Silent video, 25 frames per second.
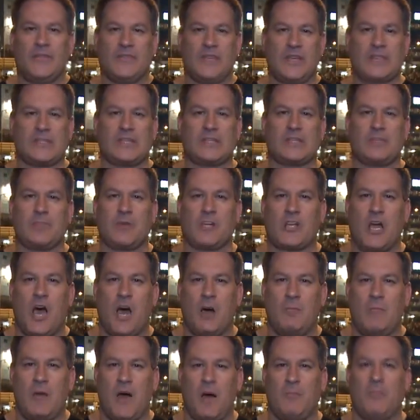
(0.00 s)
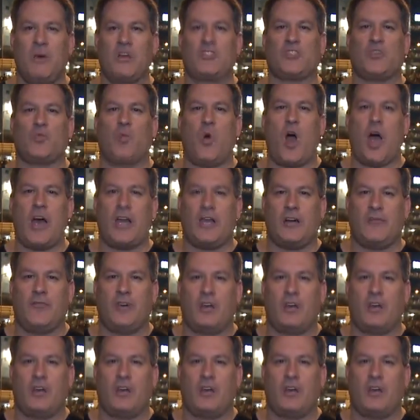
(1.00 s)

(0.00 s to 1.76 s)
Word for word: This has become a much wider